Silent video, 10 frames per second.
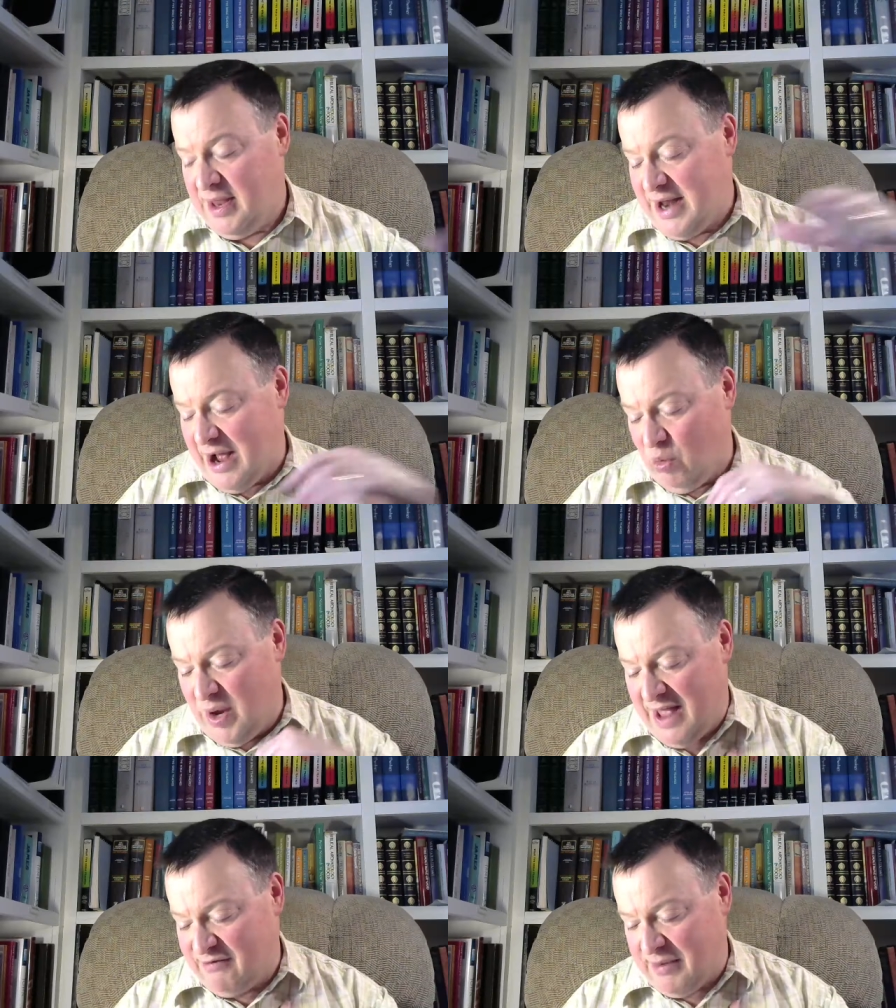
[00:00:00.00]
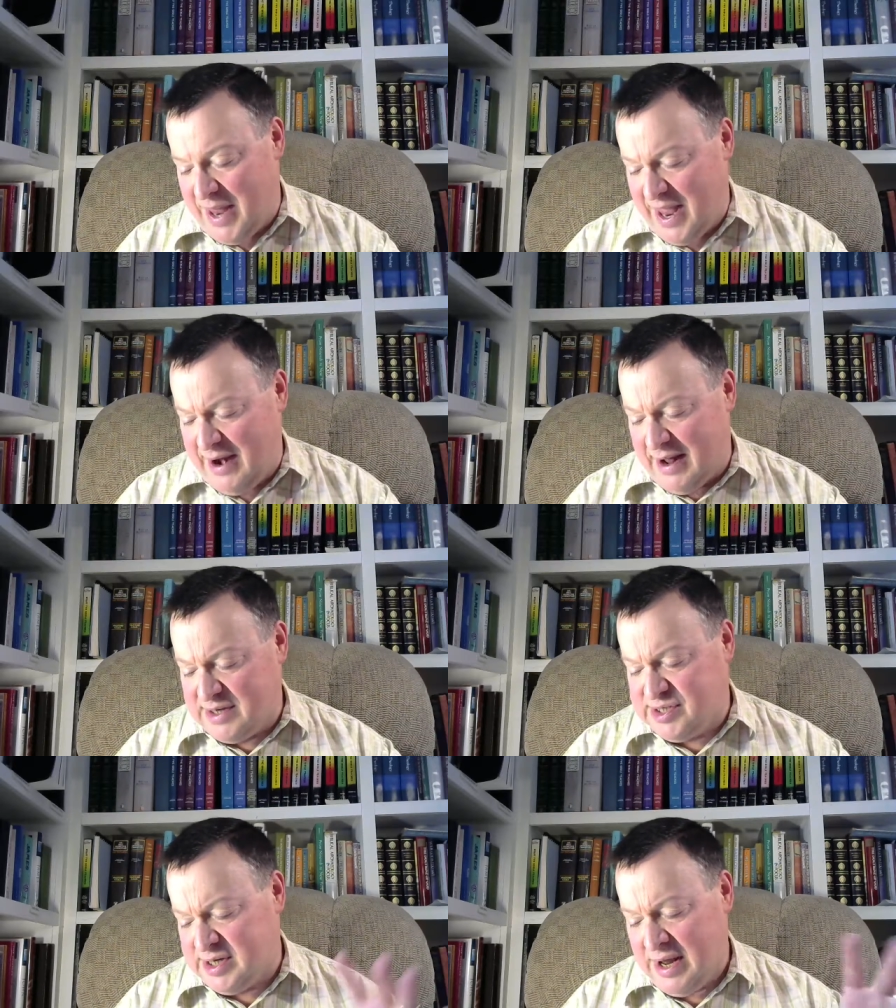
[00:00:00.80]
Now we have Him in
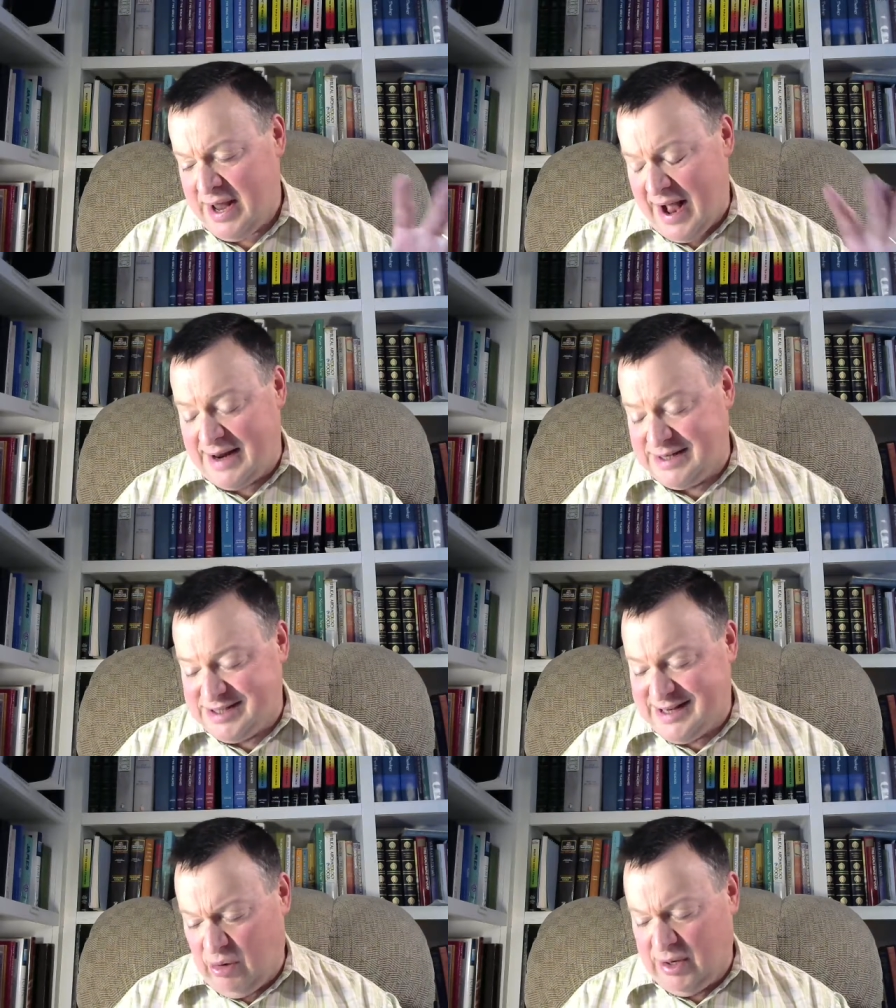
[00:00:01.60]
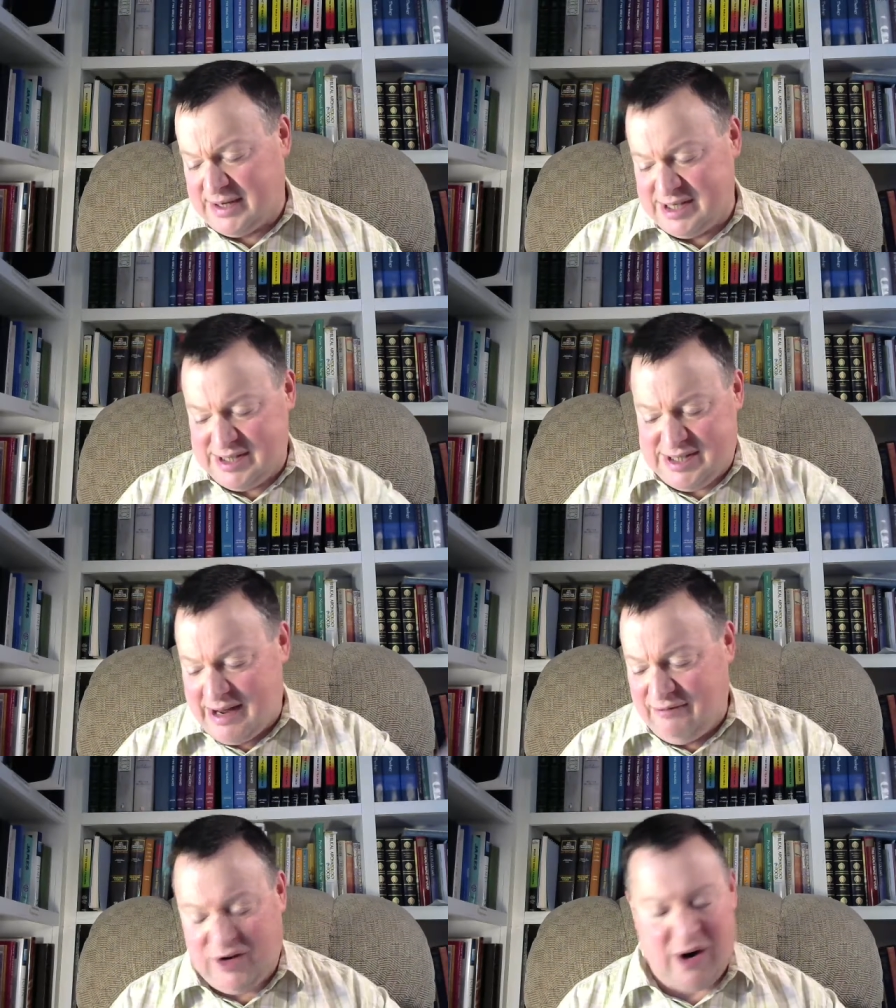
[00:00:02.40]
us, and it still doesn't
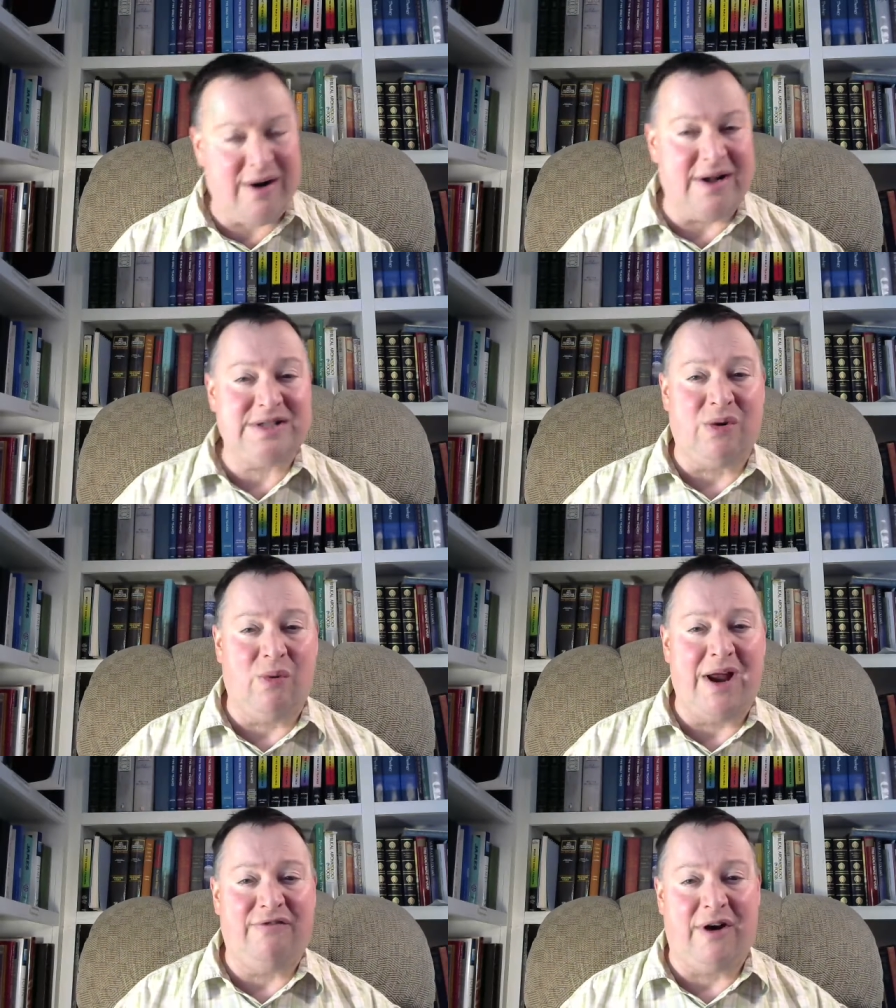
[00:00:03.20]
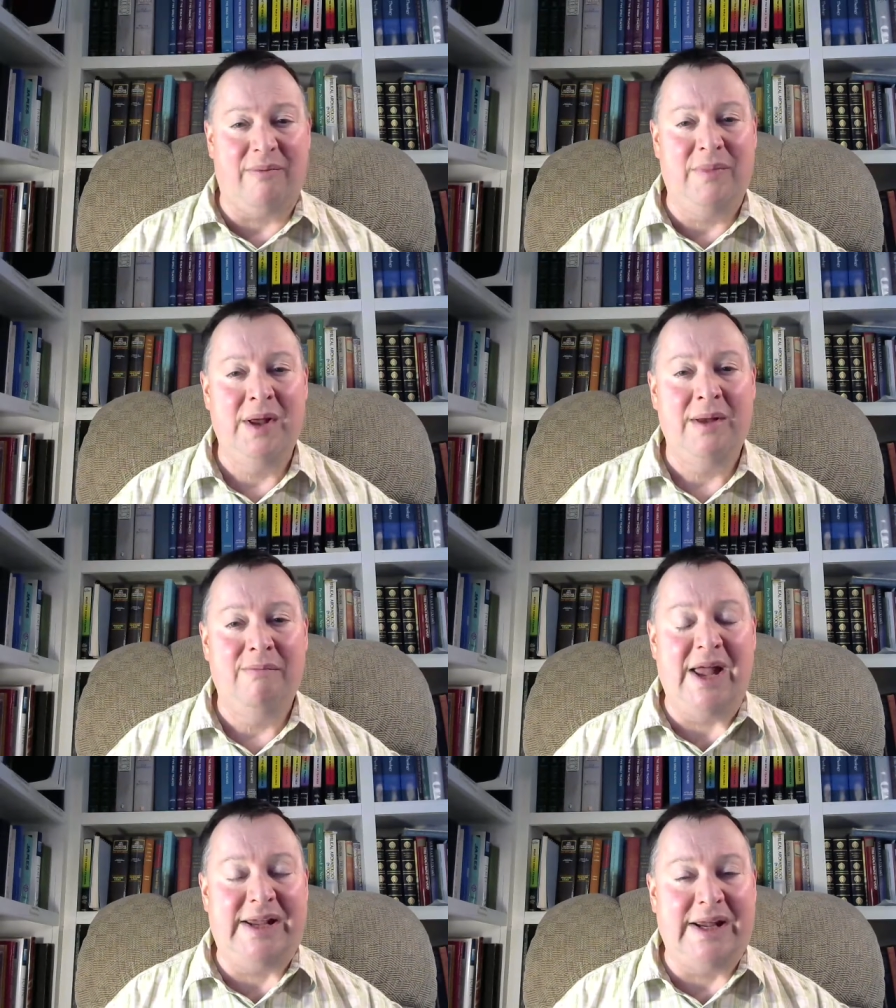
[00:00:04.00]
safeguard us away from
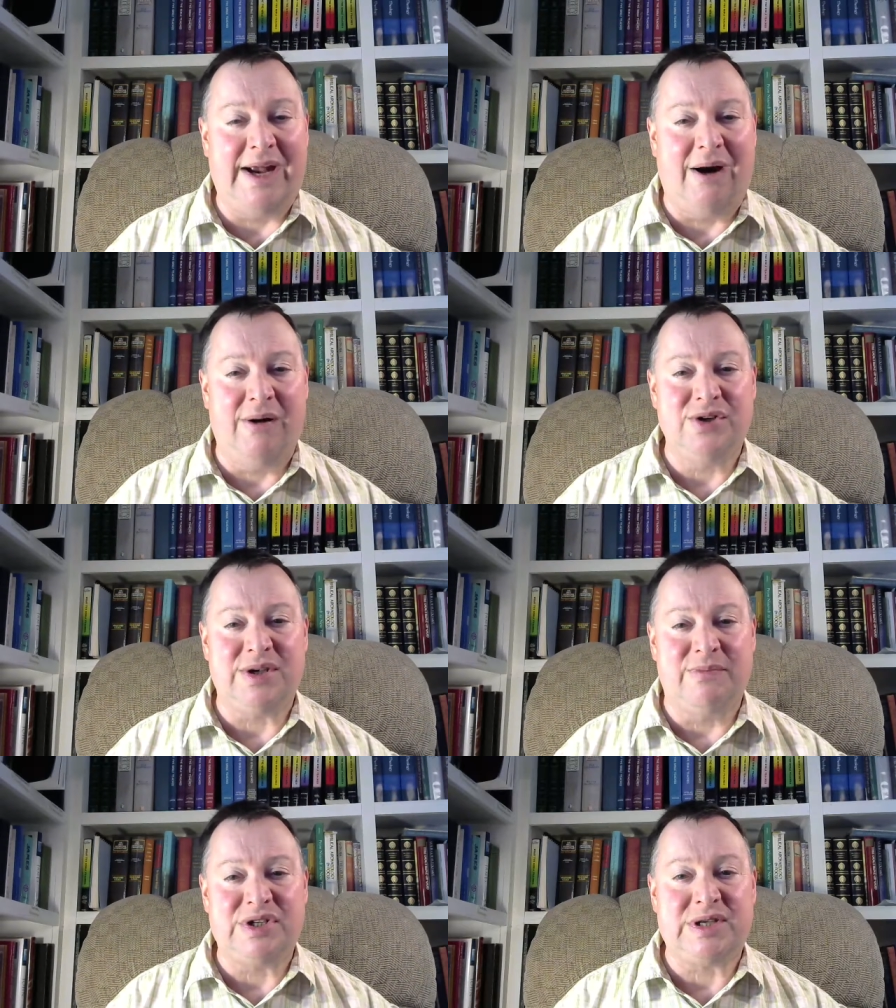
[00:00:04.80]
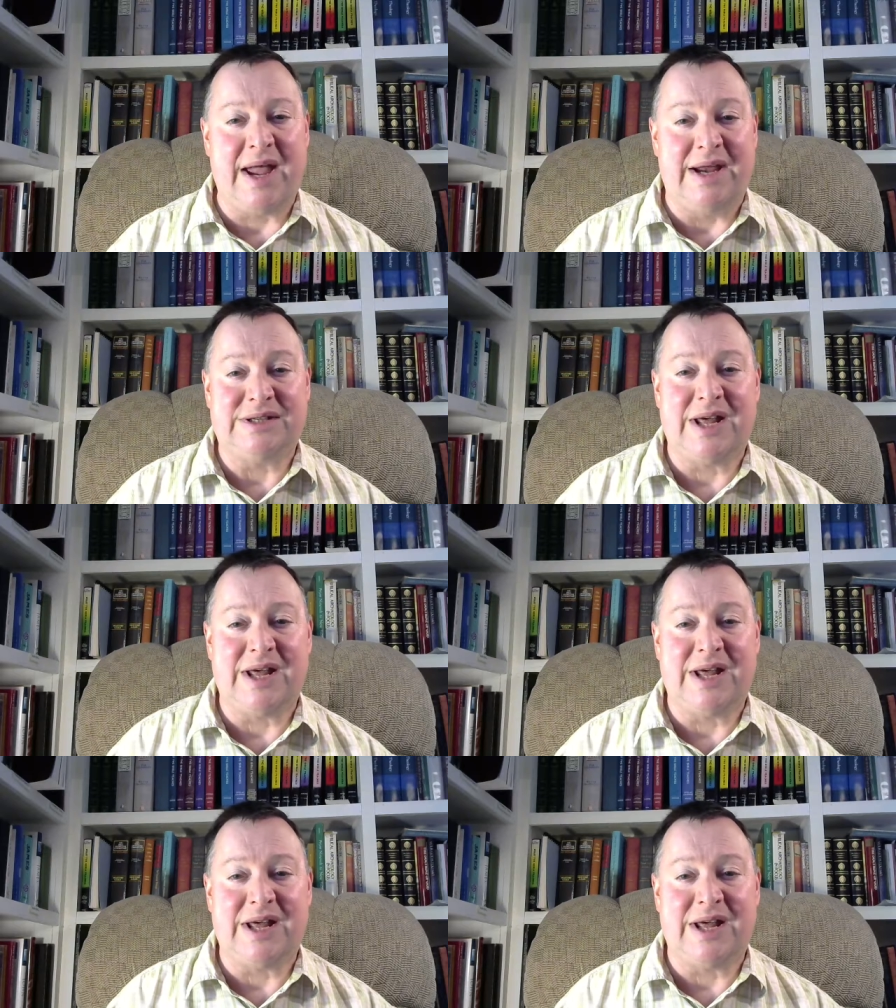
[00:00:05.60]
making errors and mistakes.